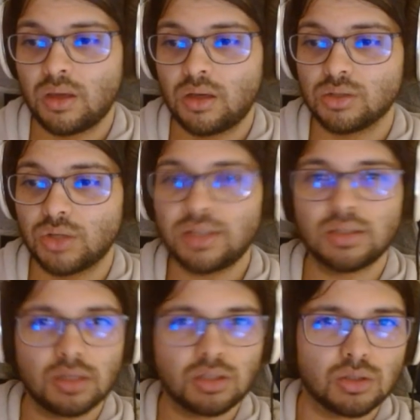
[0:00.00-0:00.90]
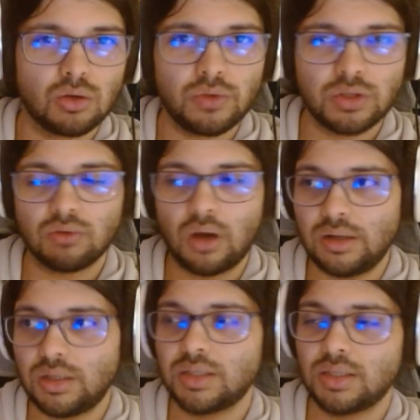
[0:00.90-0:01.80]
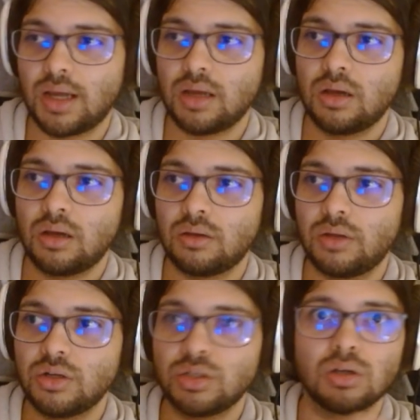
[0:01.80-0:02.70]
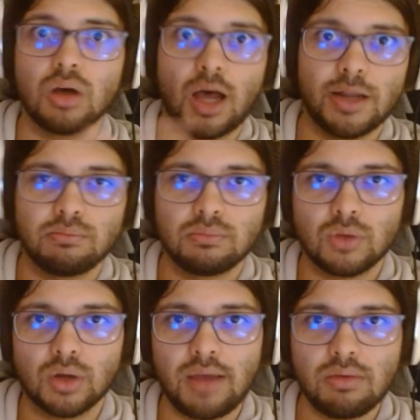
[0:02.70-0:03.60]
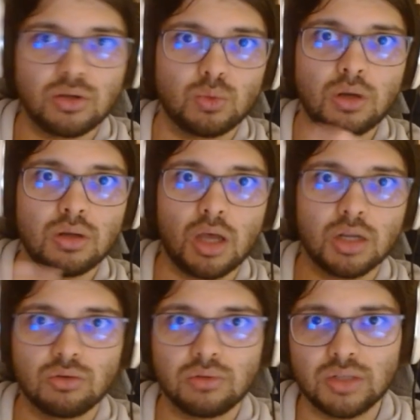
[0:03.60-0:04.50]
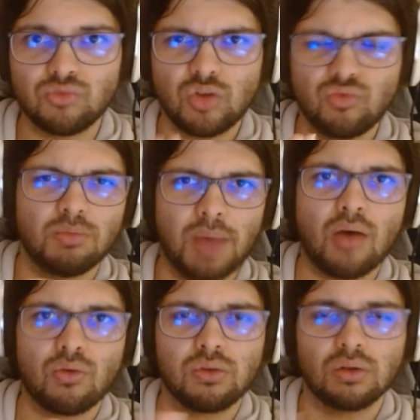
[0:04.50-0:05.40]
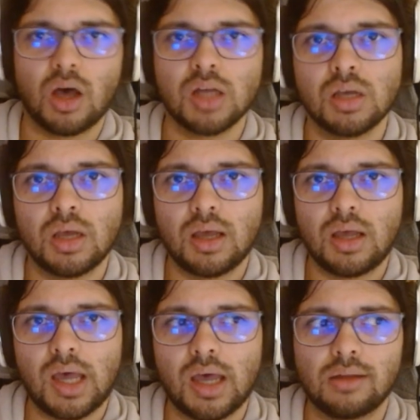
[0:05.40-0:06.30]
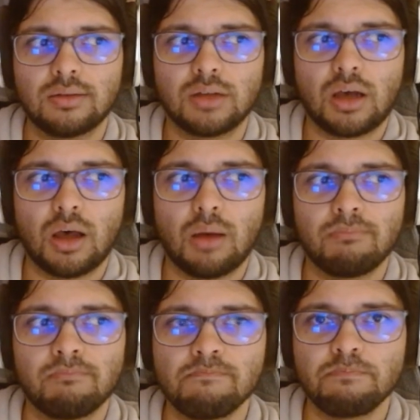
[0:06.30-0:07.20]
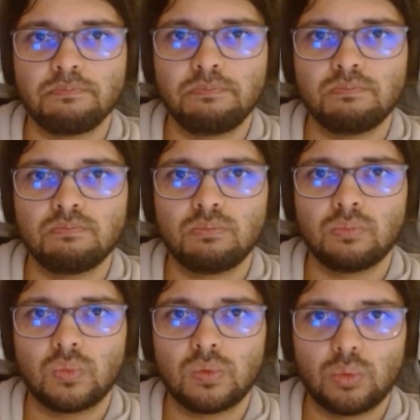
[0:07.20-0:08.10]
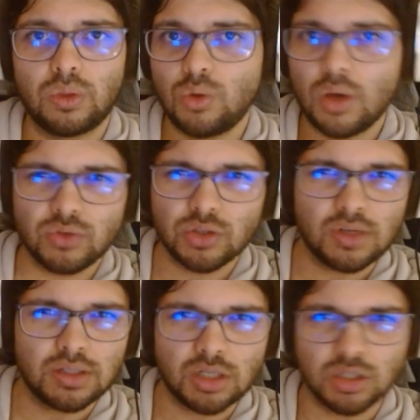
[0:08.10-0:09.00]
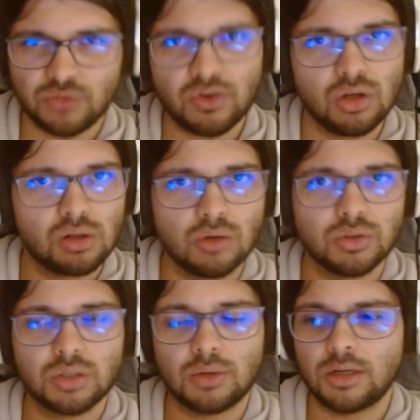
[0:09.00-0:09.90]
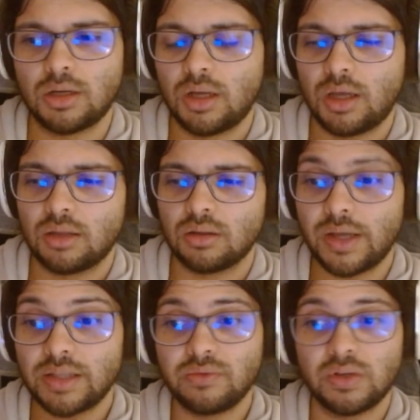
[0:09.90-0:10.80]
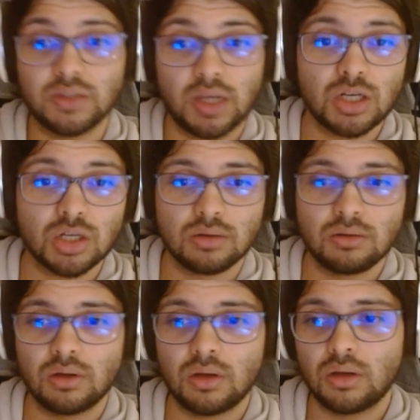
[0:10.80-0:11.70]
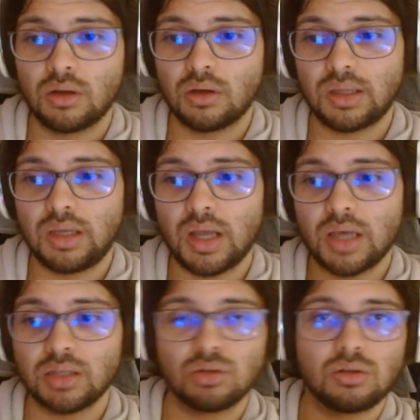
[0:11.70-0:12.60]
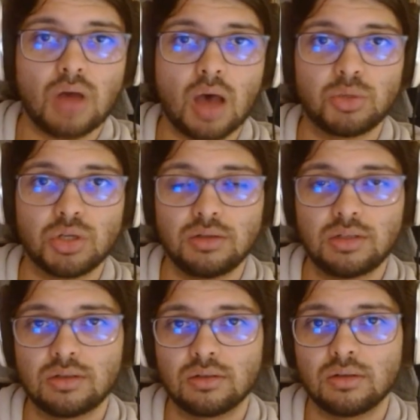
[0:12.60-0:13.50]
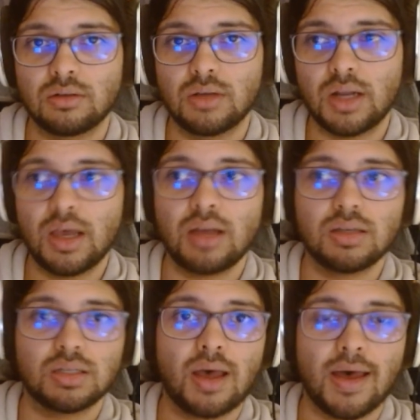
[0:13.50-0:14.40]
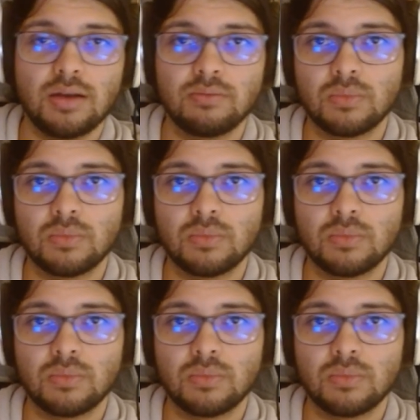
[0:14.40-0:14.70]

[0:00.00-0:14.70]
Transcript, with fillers: So let's let's go this route and let's say there is a god. Okay, there's one god currently, he's really, really powerful god, and um you have a civilization that's very close to it. Now that civilization, it has certain options, and it can decide,